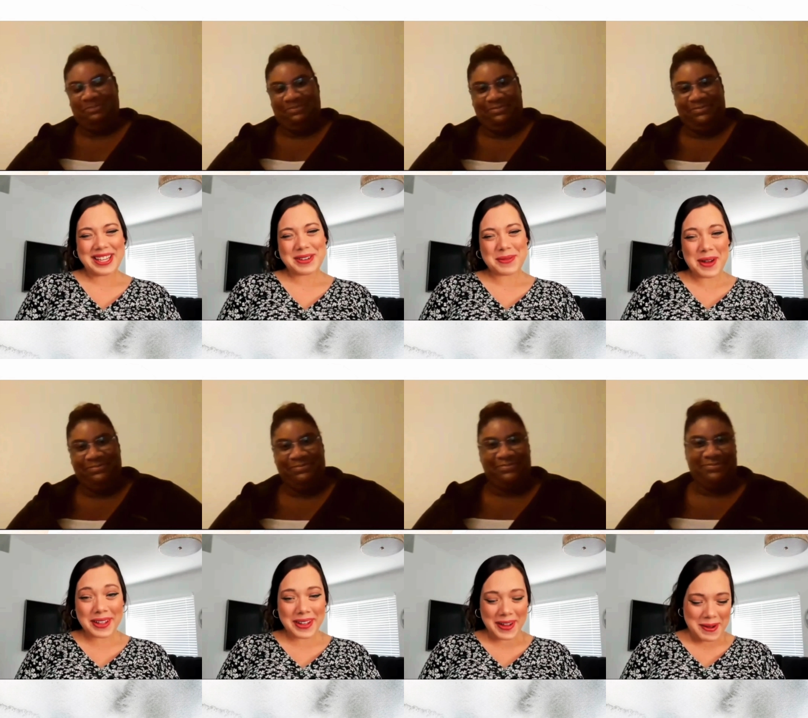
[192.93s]
Speaker 1: You're
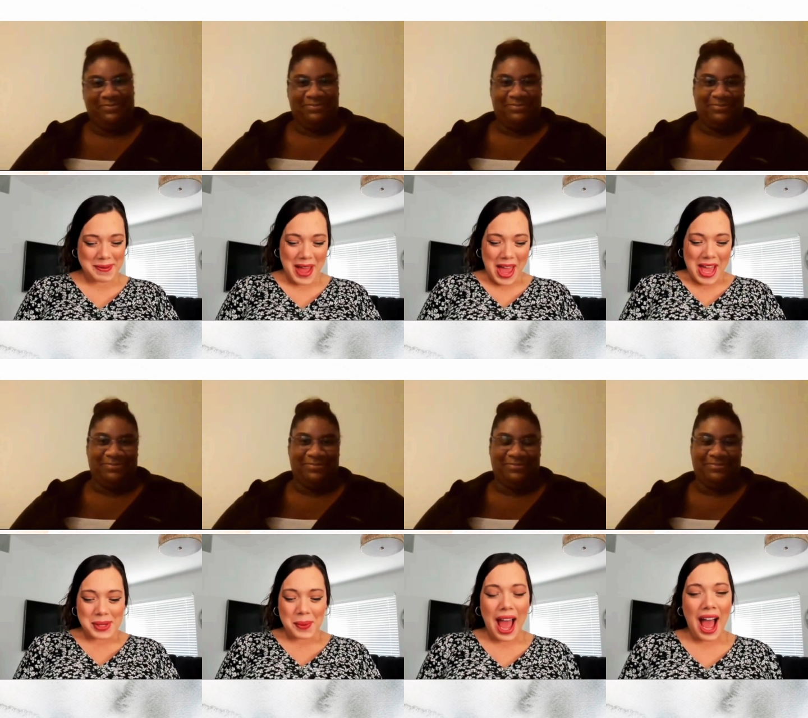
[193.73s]
welcome.
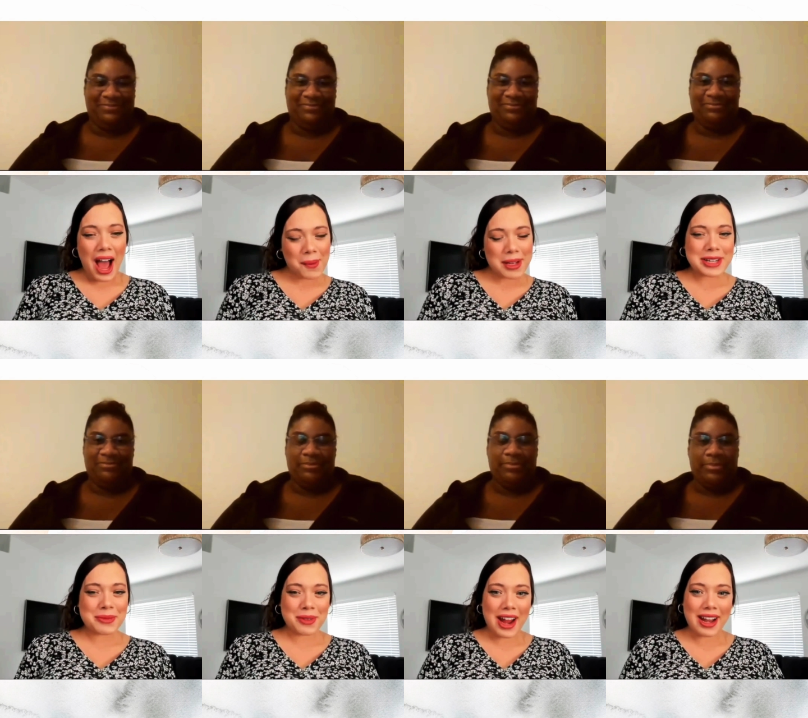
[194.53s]
So, how was
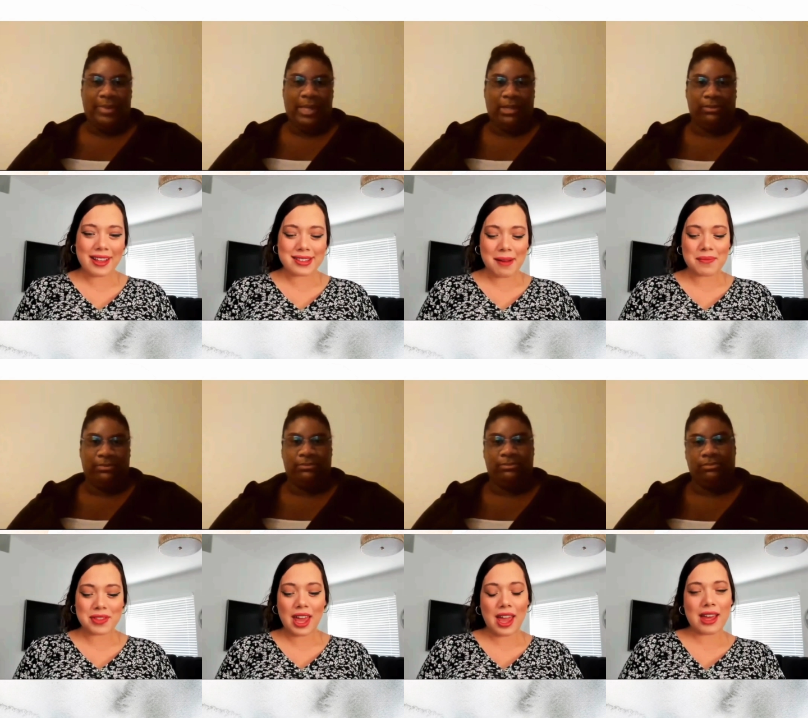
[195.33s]
it writing
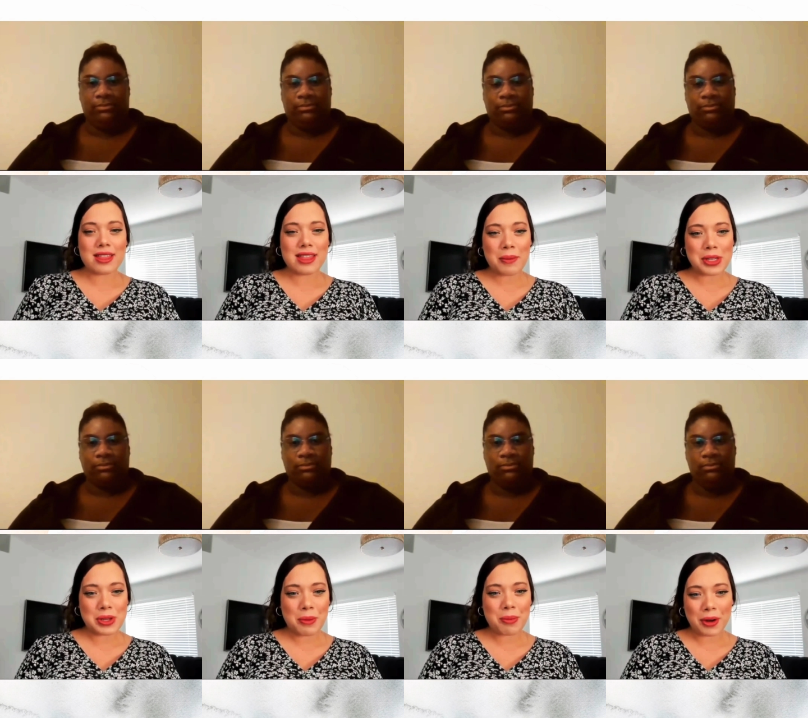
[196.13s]
something that
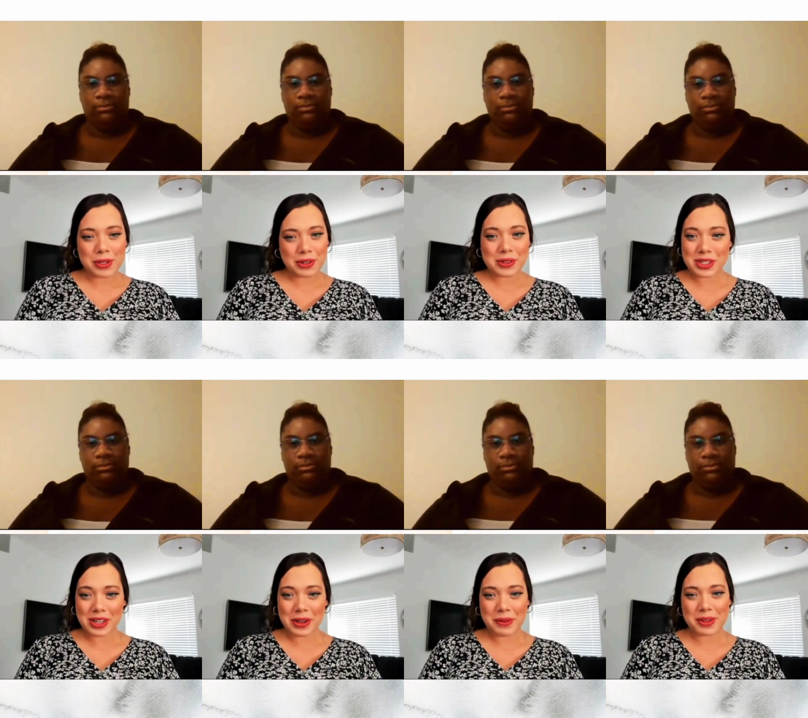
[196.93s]
was so personal
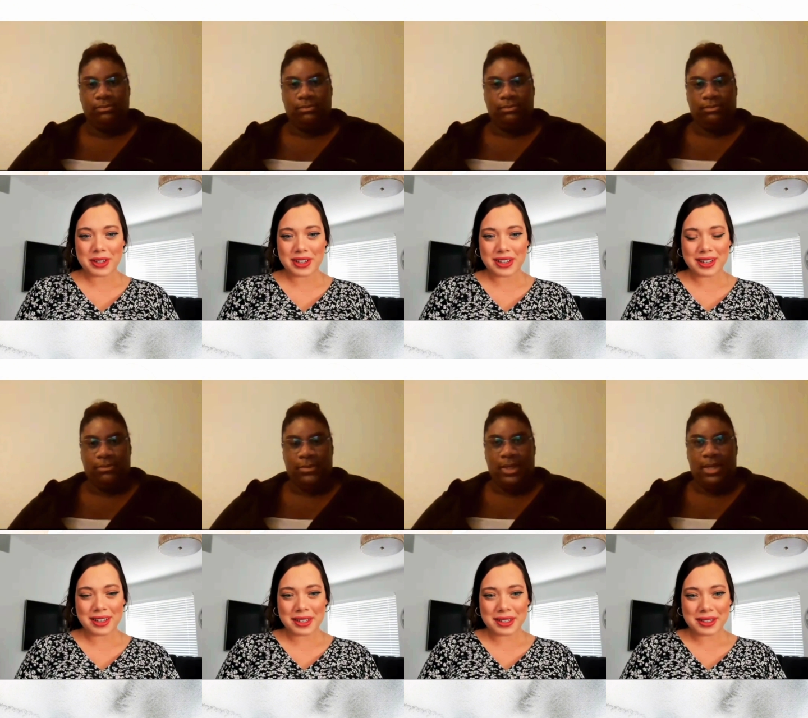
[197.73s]
to you?
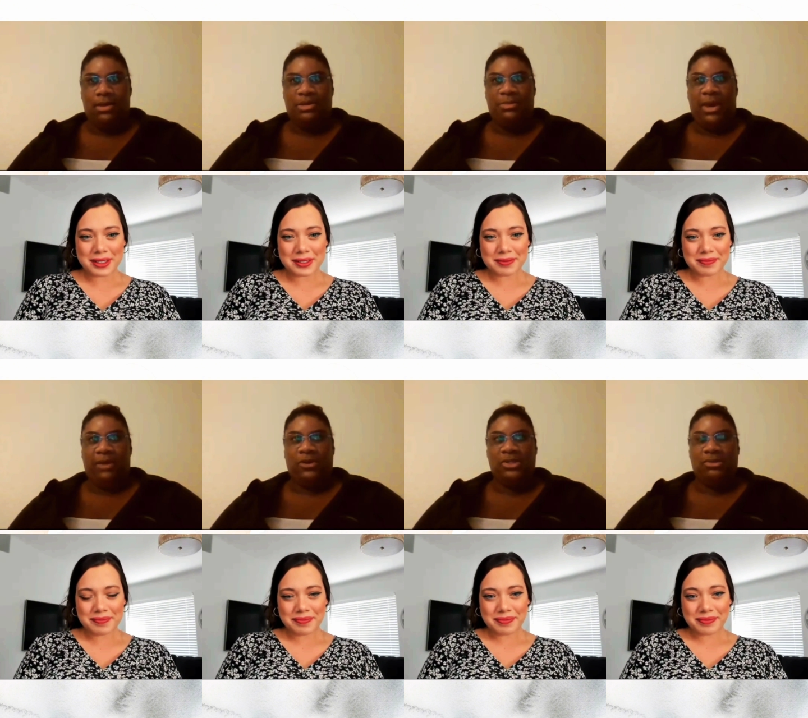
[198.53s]
Speaker 2: Um, at
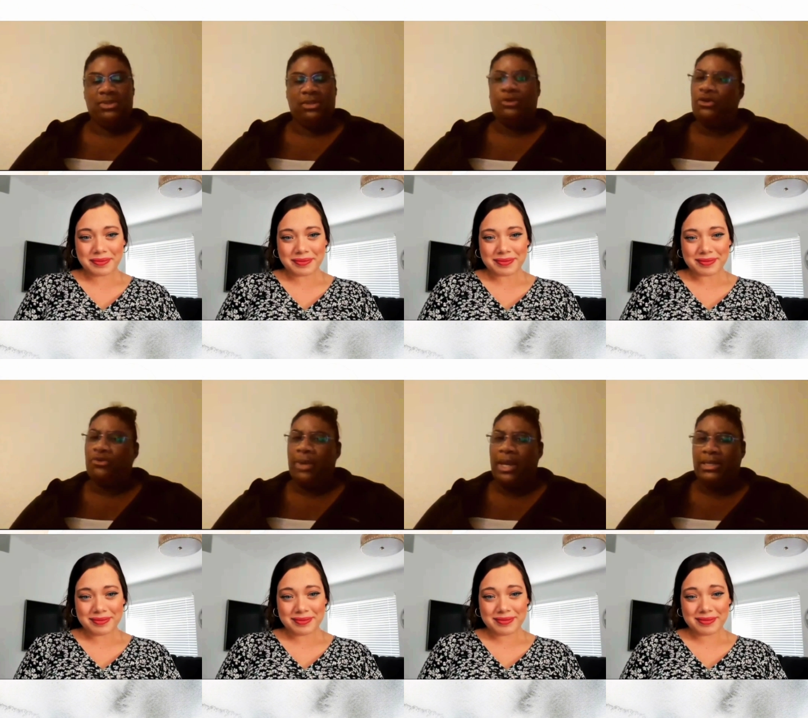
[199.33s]
first, it was a little
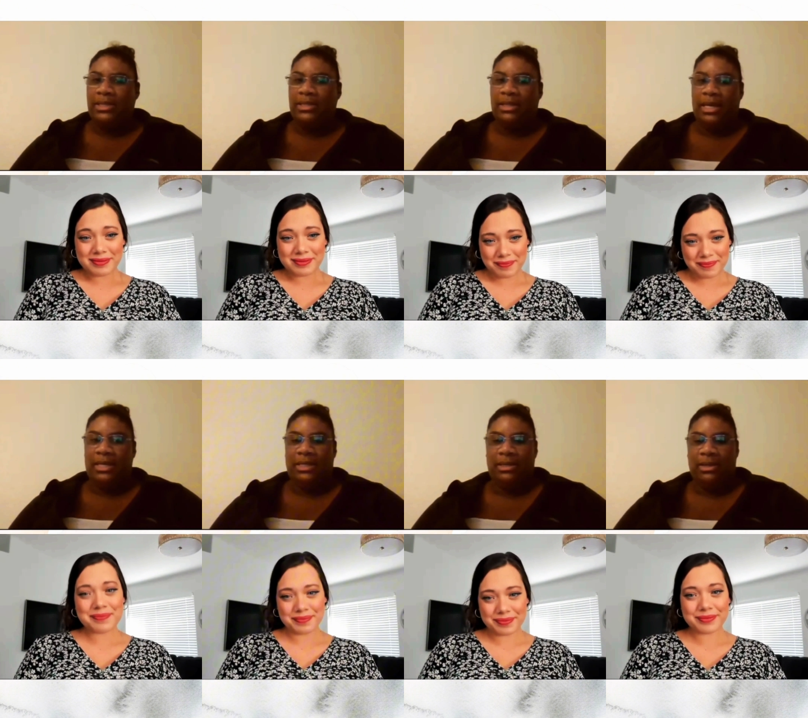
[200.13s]
nerve wracking,
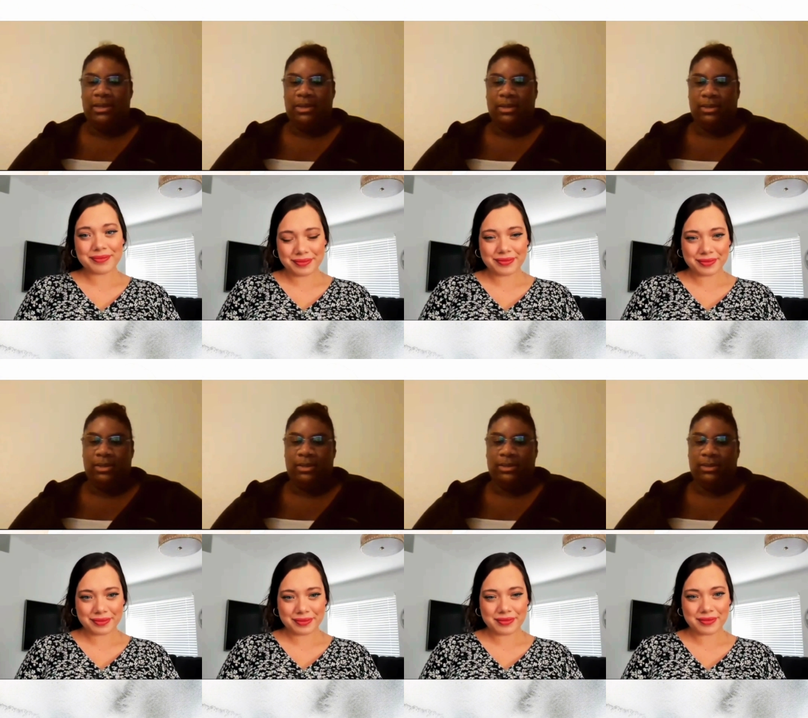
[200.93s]
and
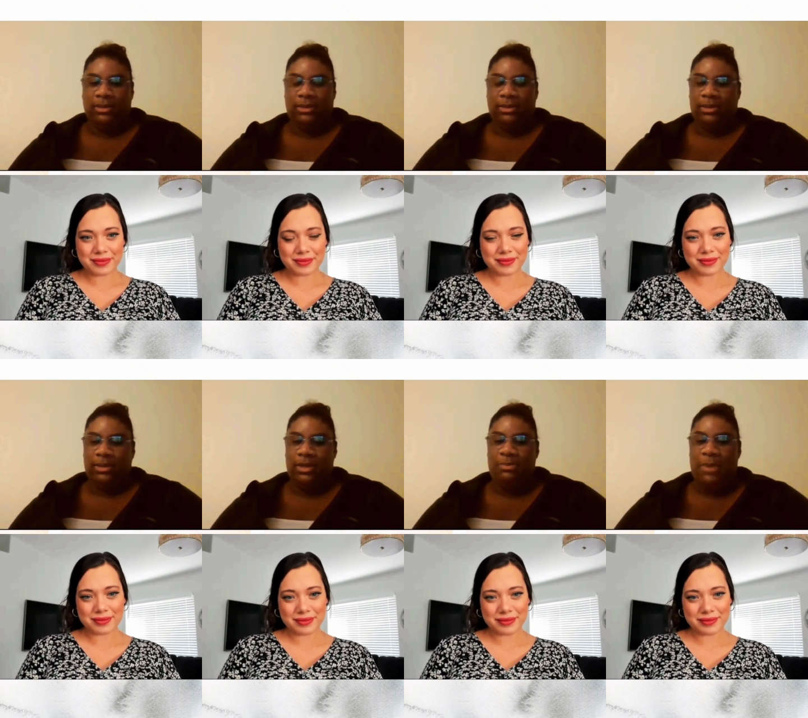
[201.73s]

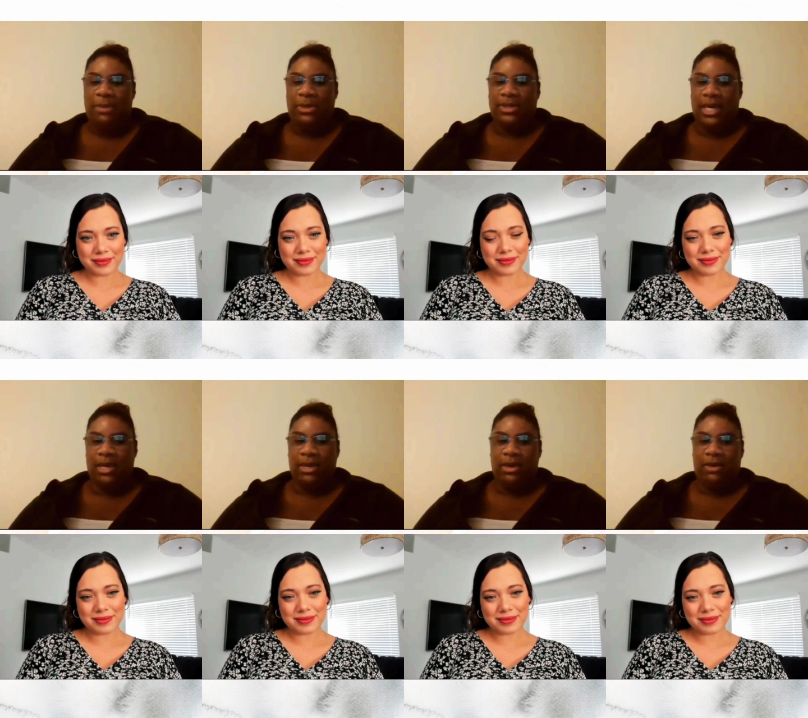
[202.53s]
it made me
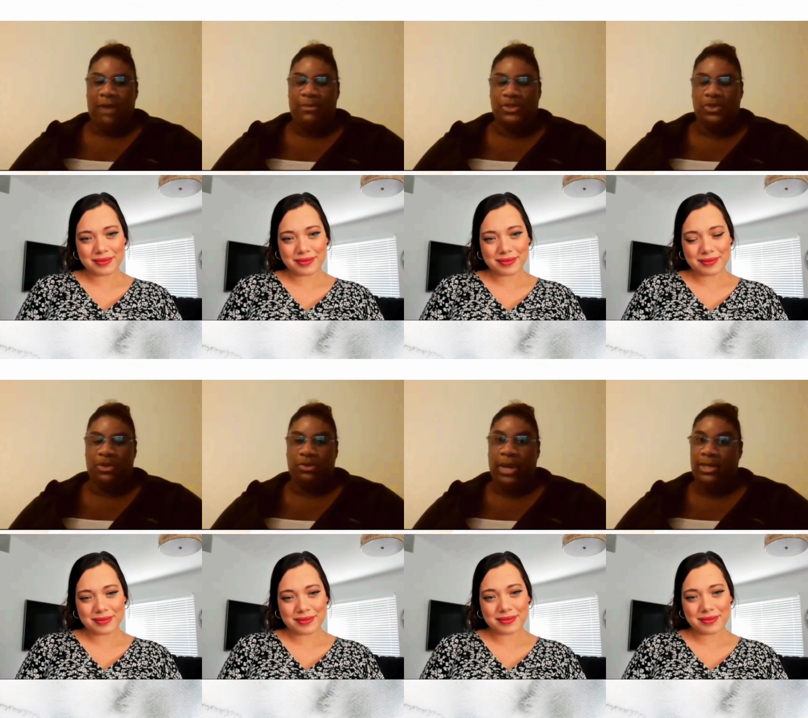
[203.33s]
think if I was
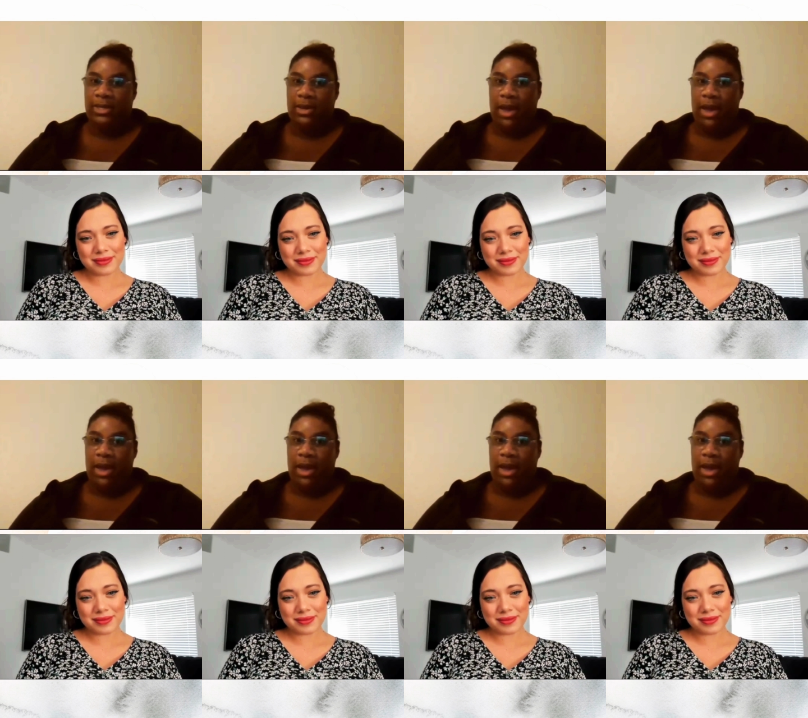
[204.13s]
doing the right thing